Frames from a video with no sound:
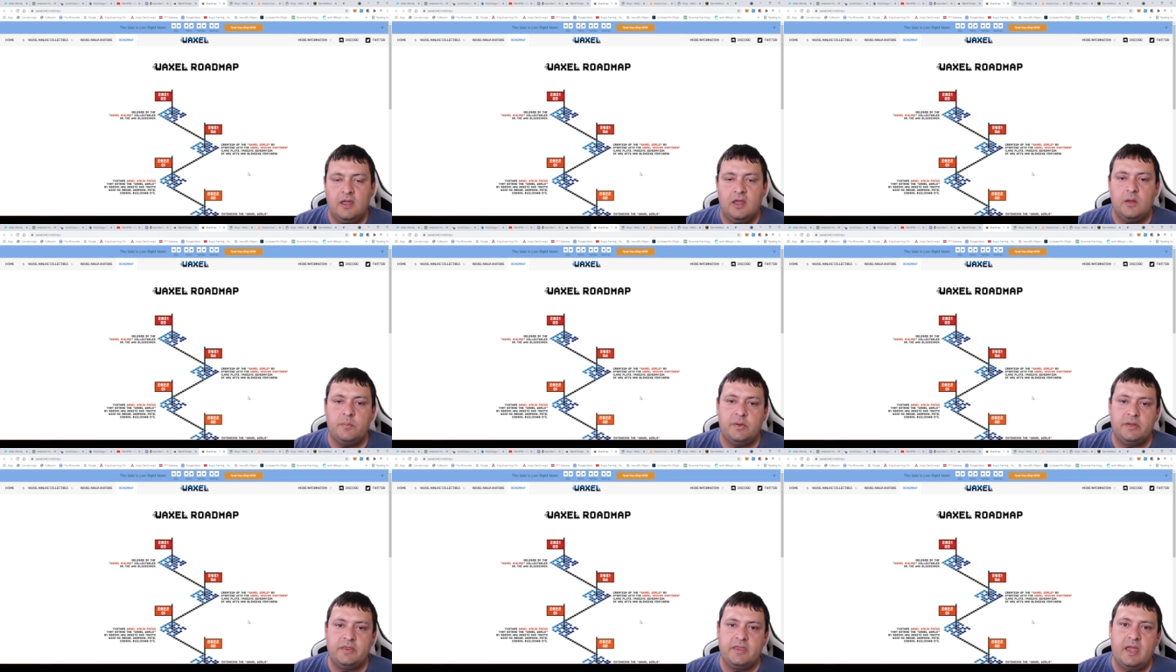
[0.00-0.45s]

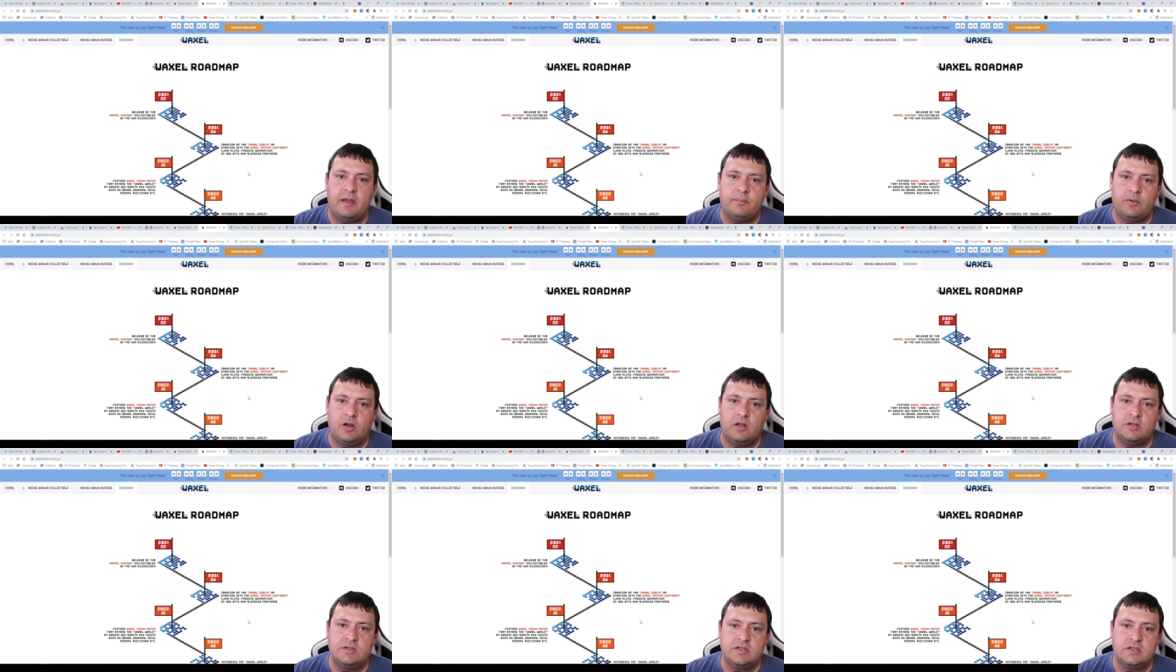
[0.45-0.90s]
But that
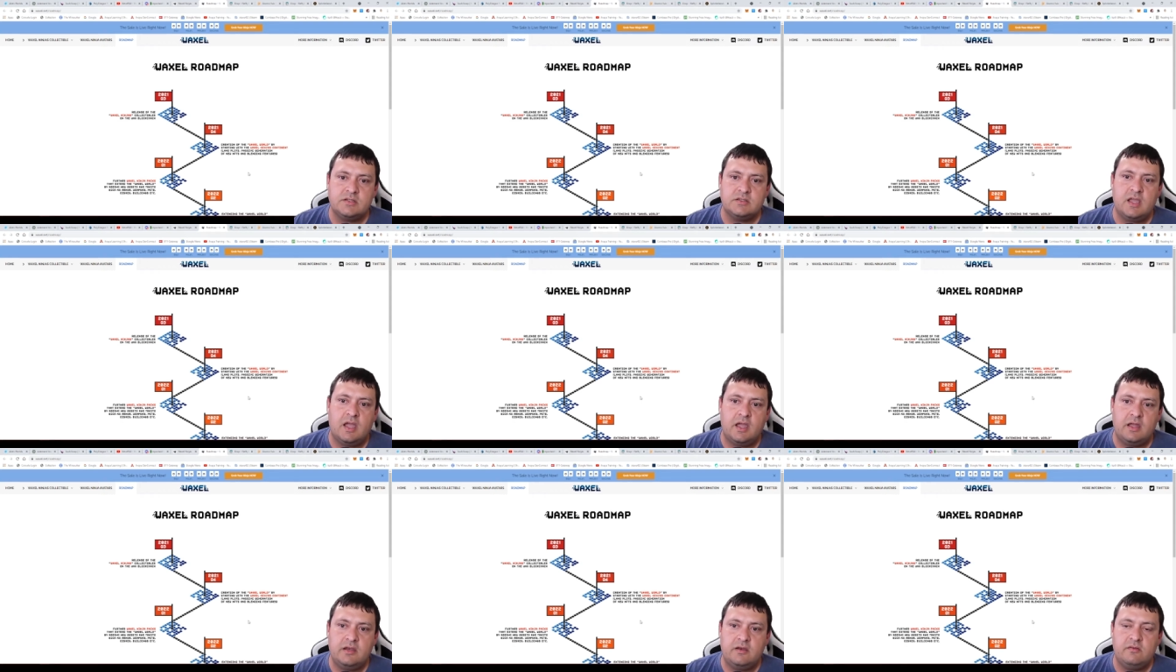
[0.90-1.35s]
project's
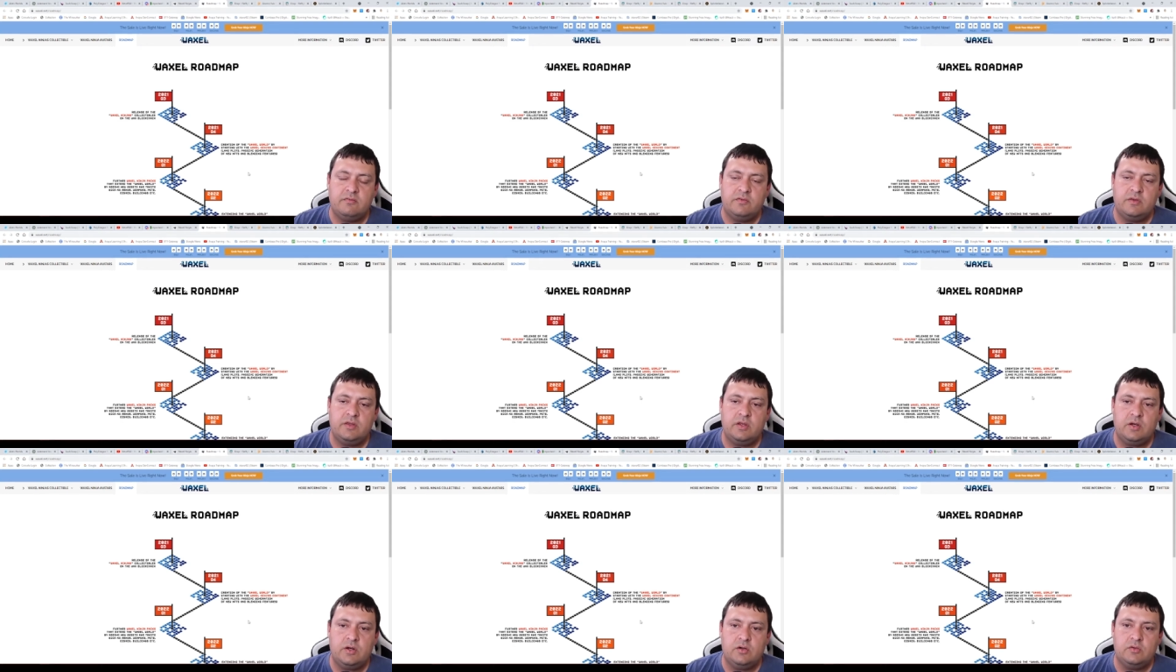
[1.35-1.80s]
kind of
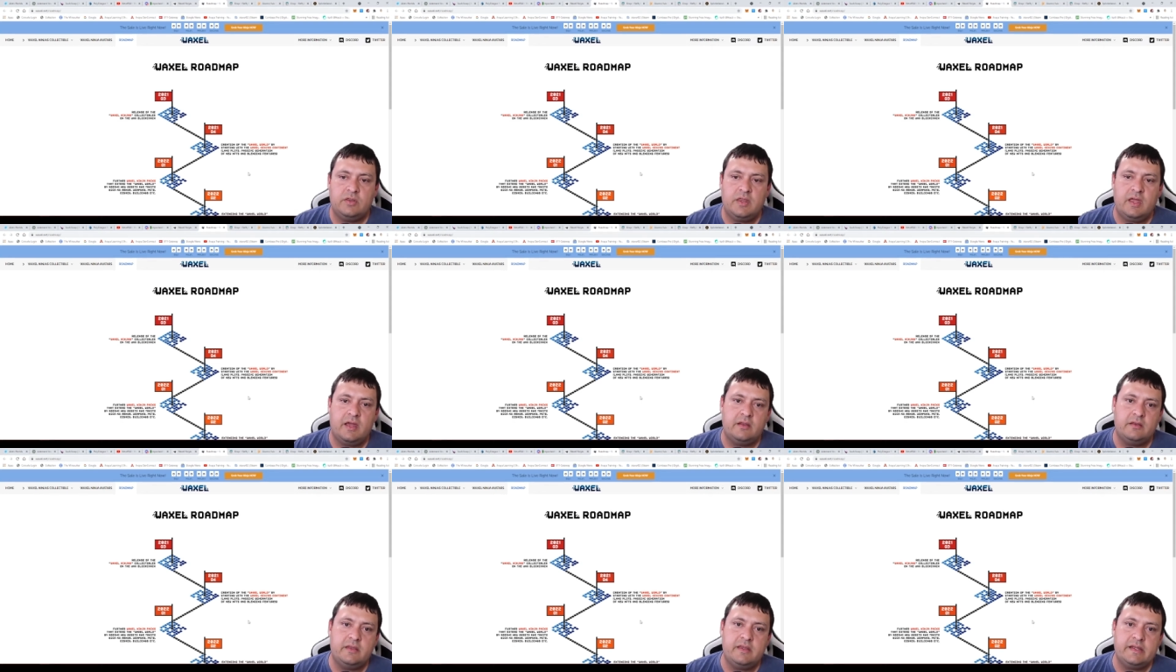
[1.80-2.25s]
you know
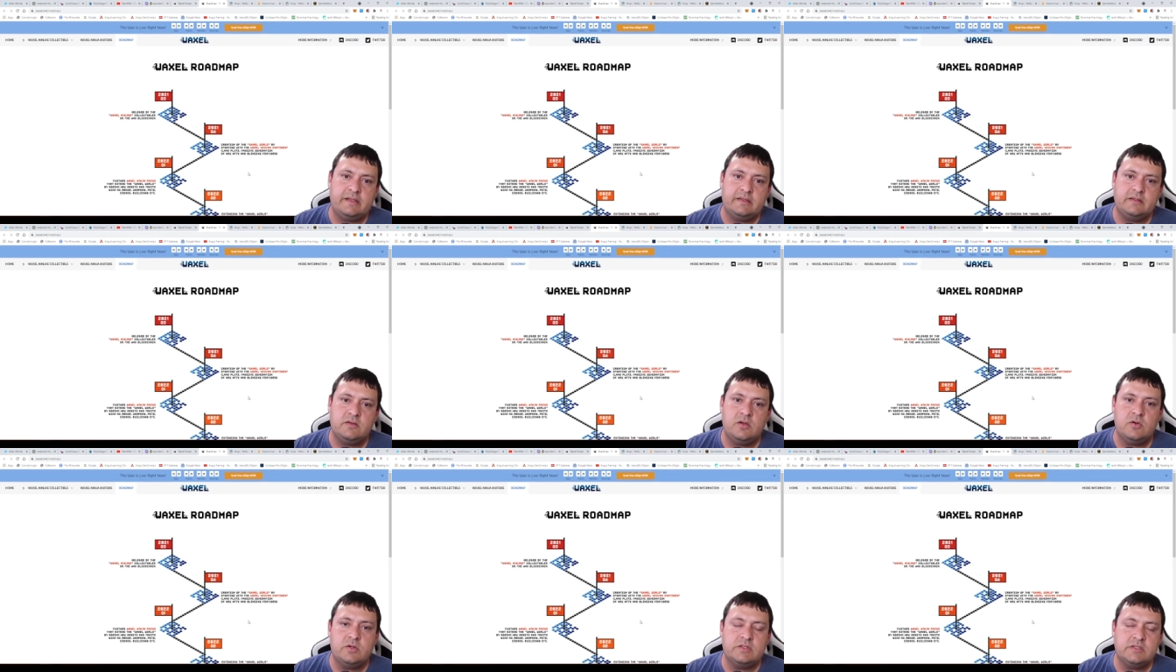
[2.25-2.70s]
that that
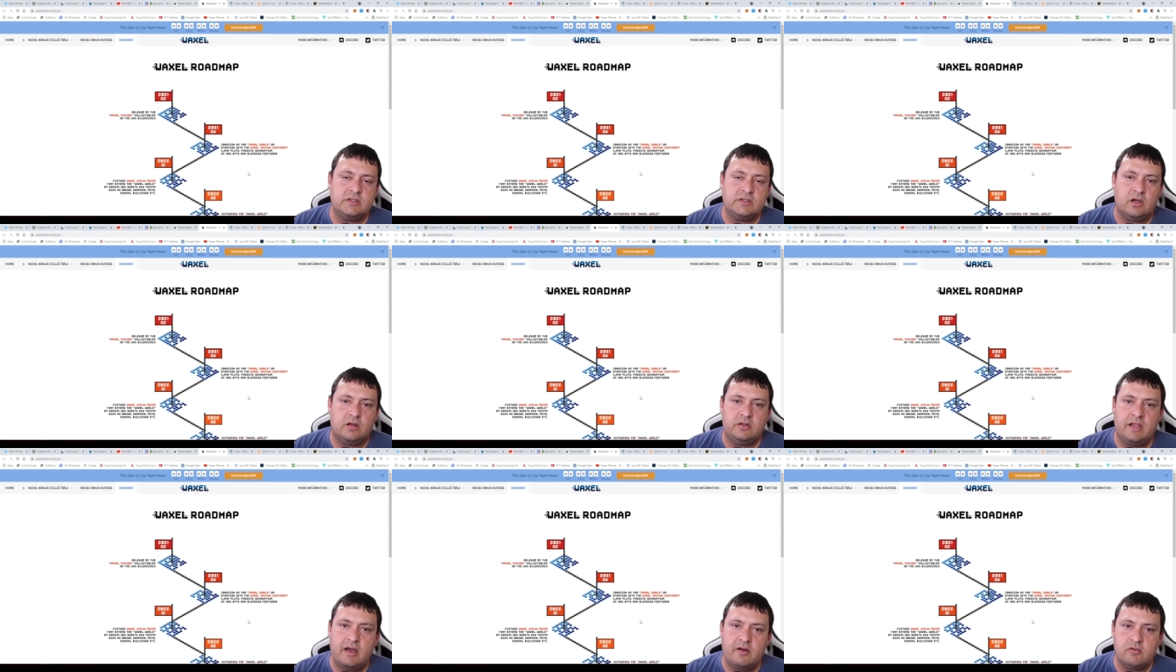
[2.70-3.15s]
token's
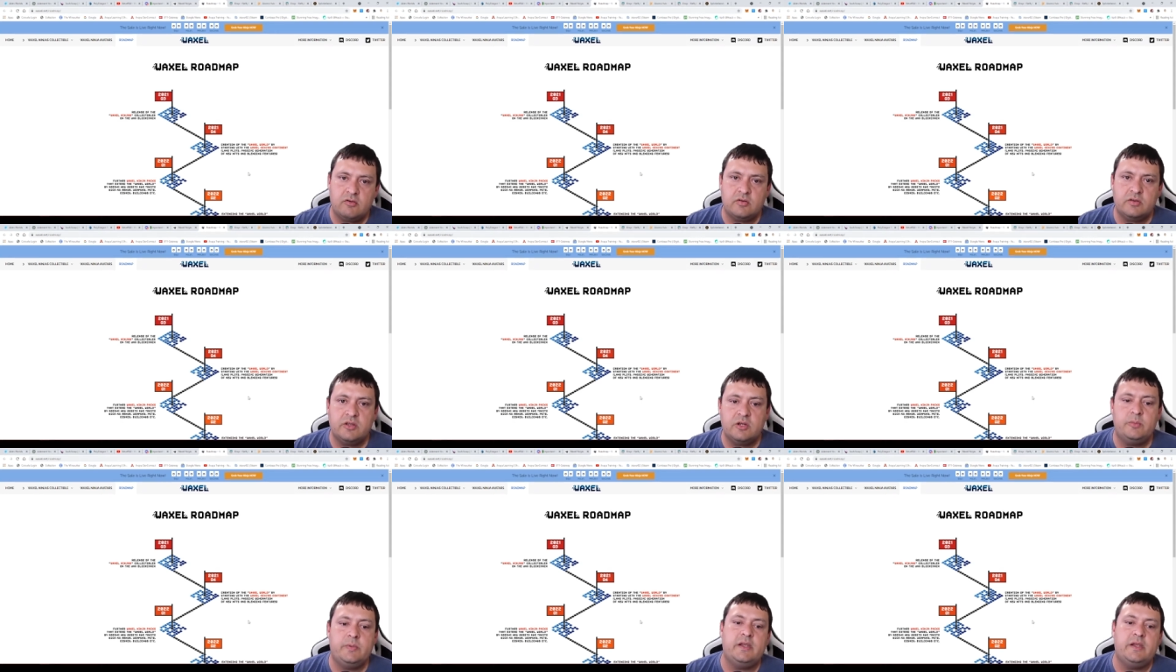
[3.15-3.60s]
gone down a
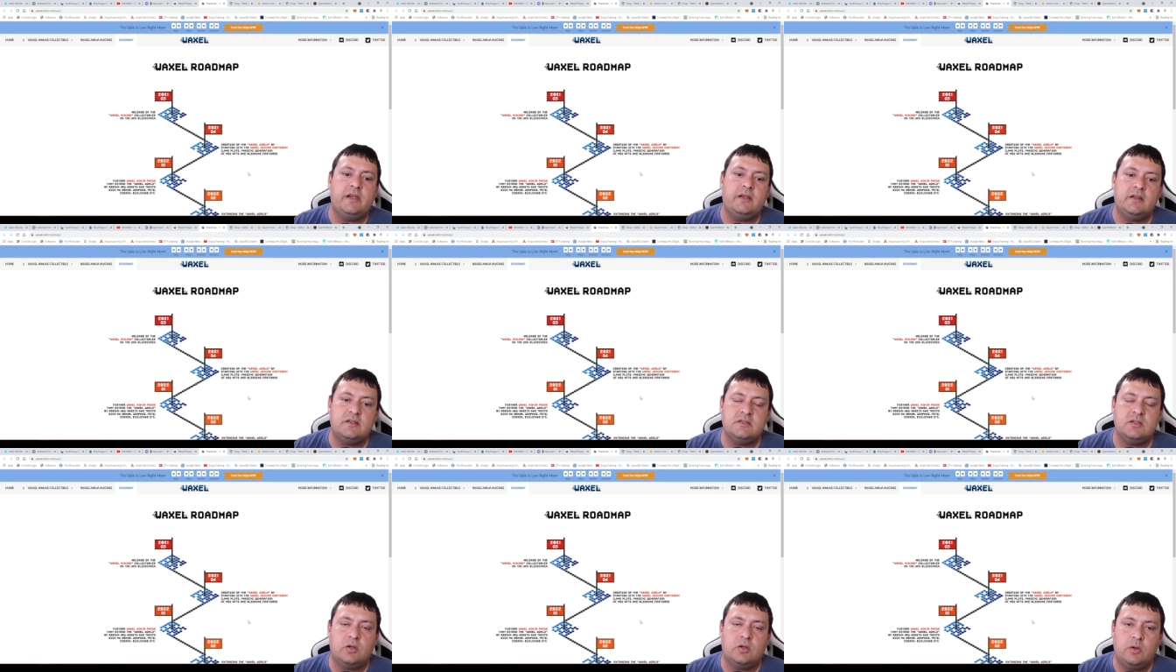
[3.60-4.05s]
little bit. It
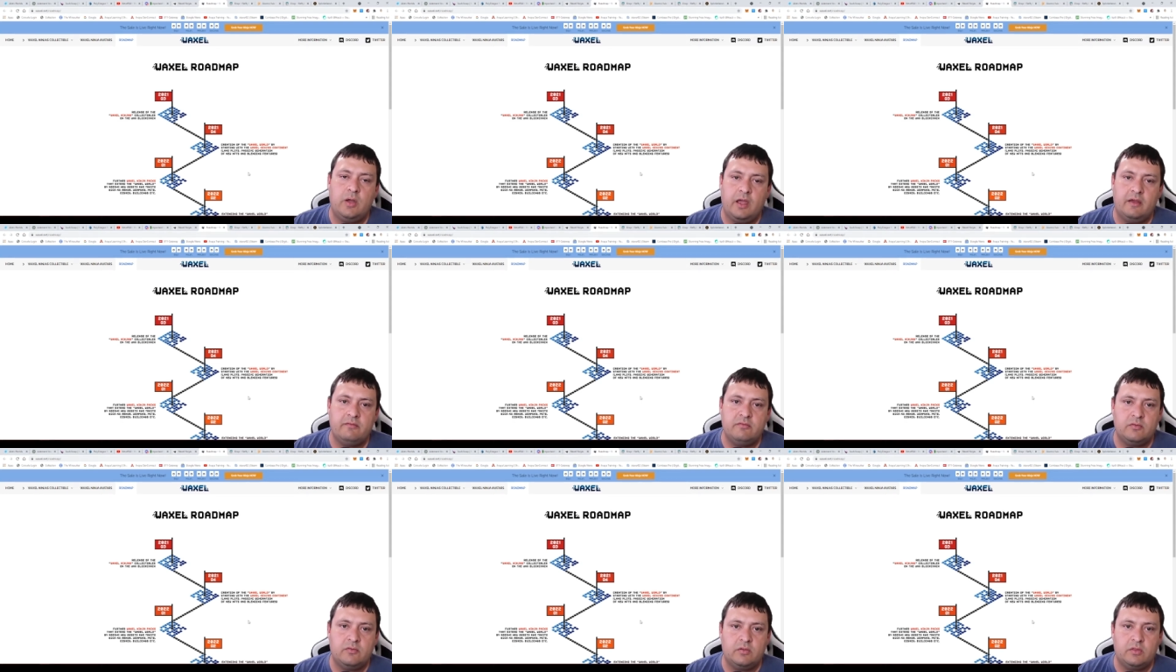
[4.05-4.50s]
doesn't
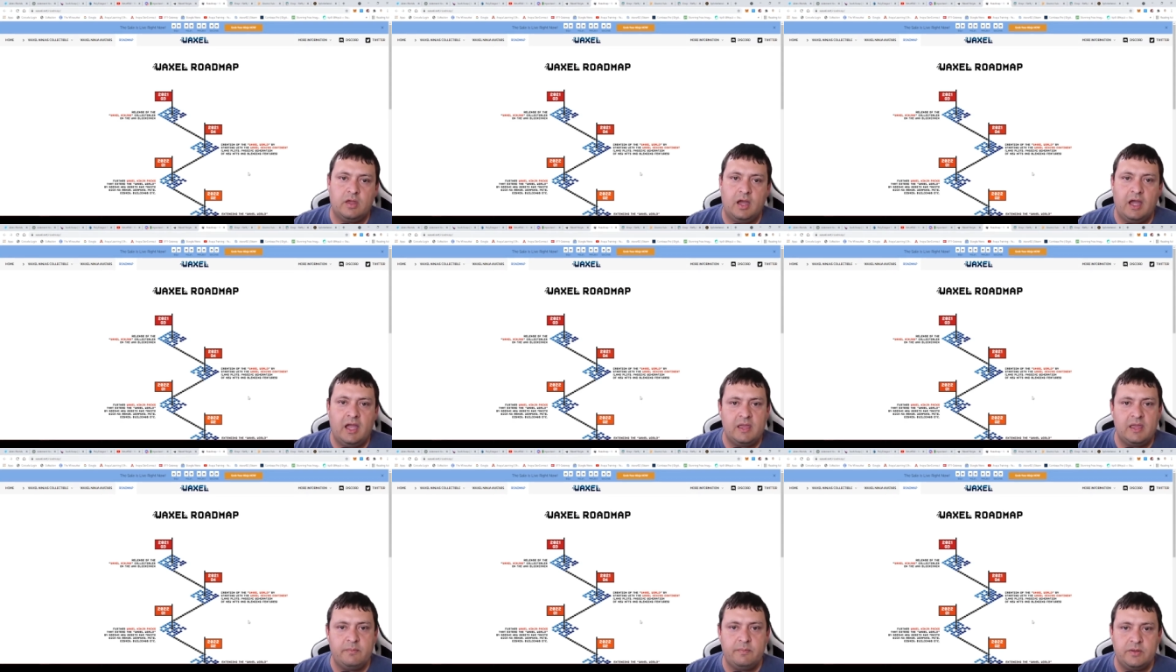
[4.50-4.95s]
have the
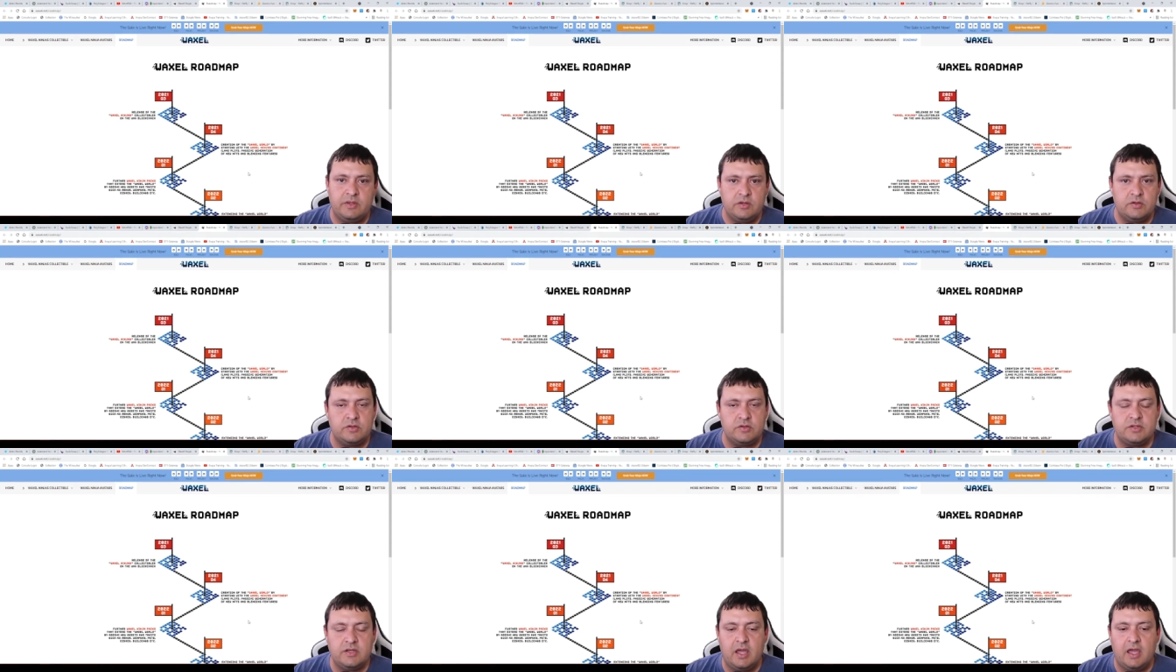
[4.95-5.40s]
hype it
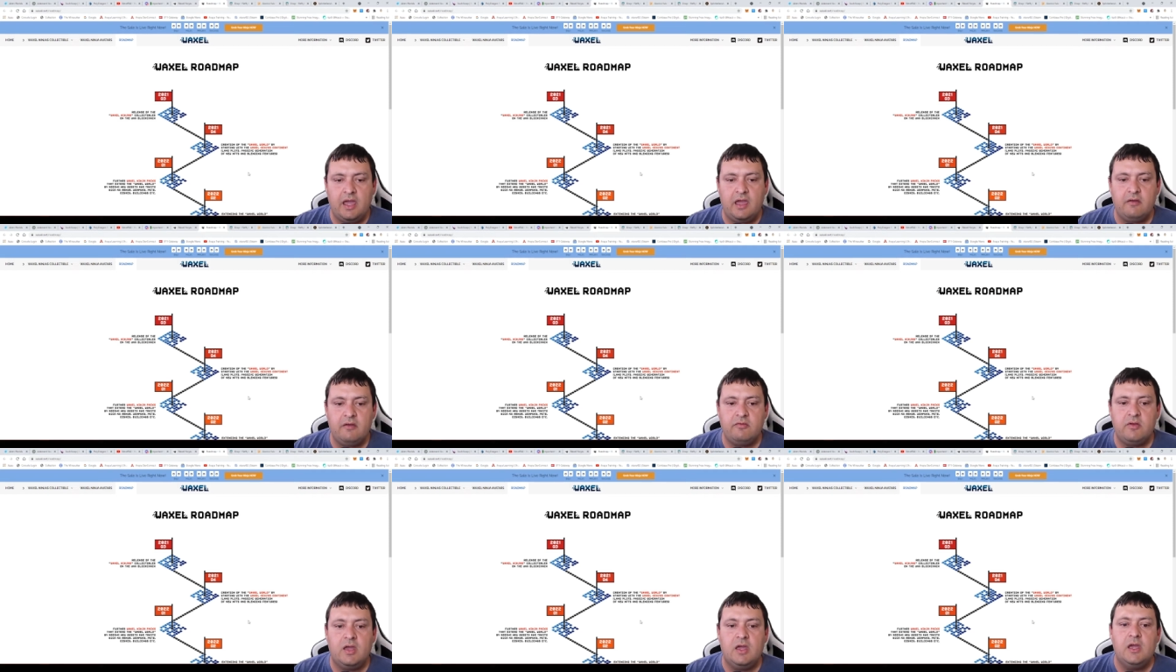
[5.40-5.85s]
used to
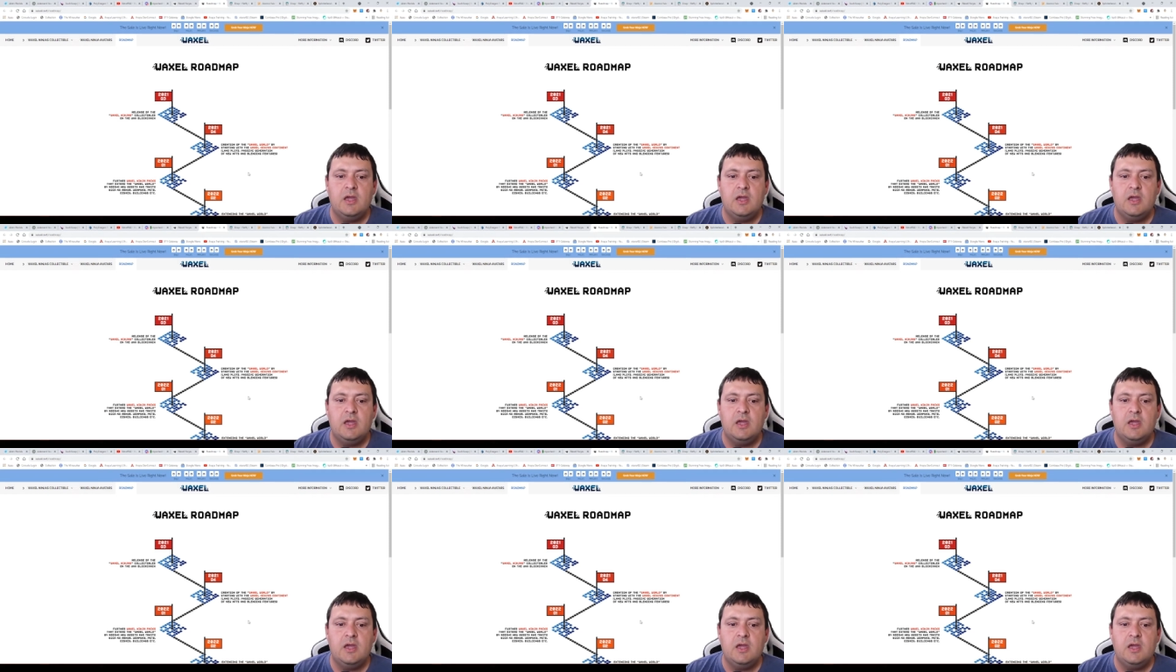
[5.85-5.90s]
have.